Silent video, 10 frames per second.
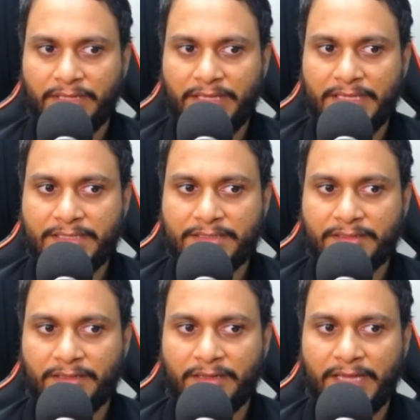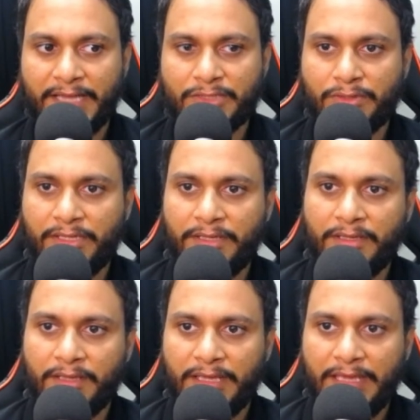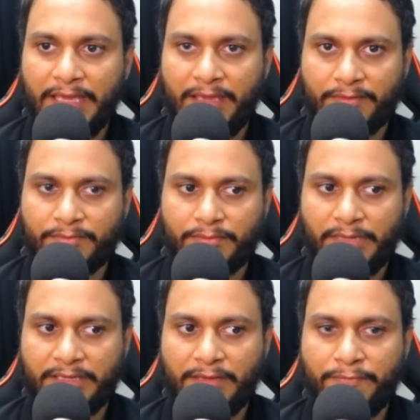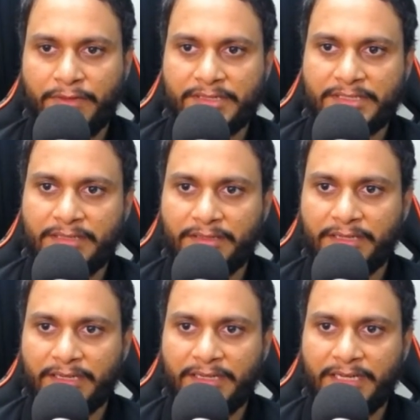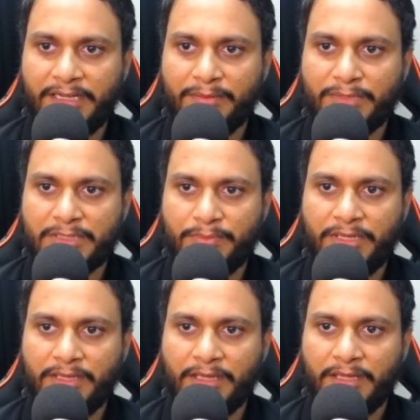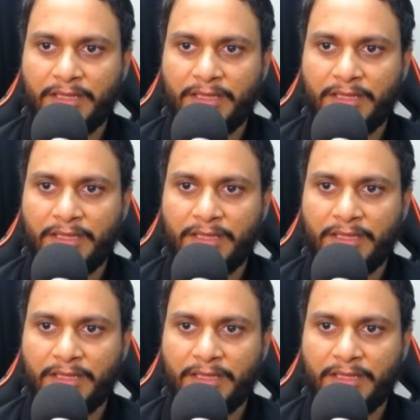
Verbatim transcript: is uh, actually a like if we are seeing the current item as b